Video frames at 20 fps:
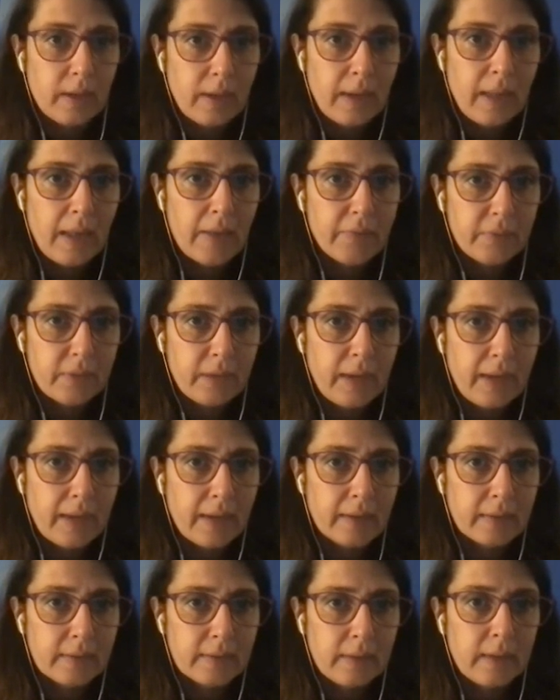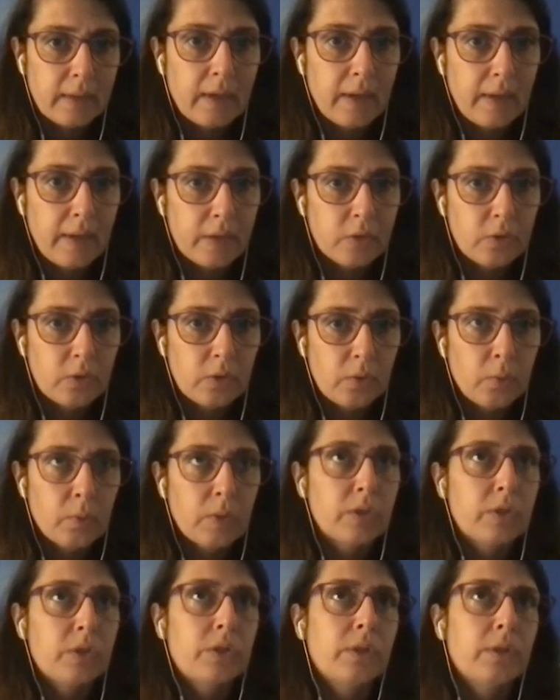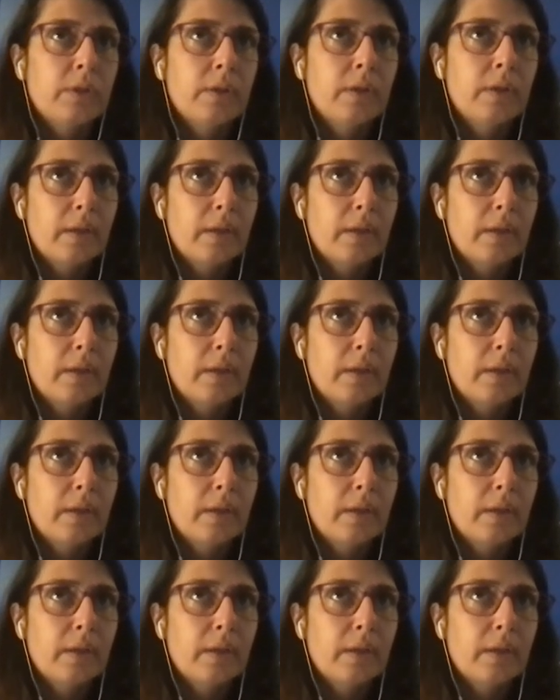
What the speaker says: left leg skin lesion, which